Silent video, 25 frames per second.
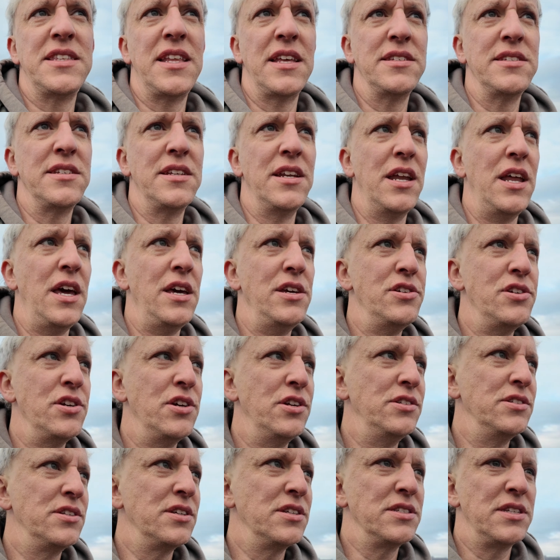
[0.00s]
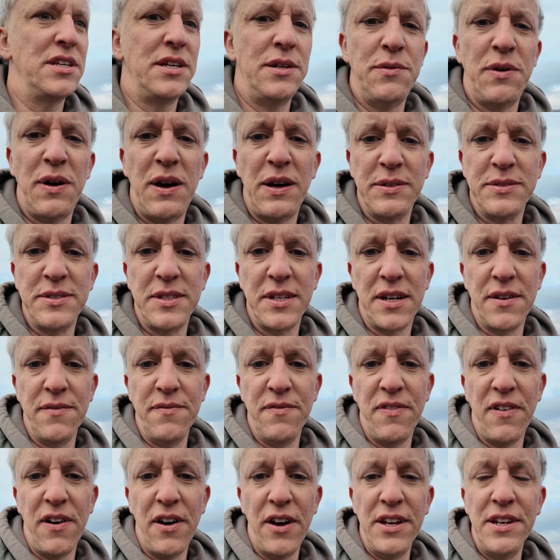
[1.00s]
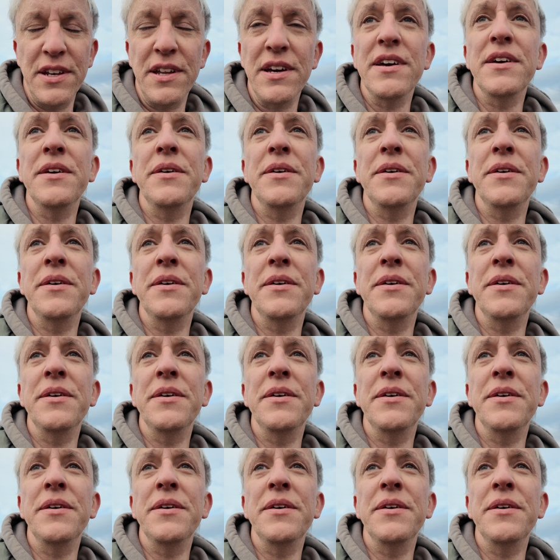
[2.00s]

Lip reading: destination to see what else I can find.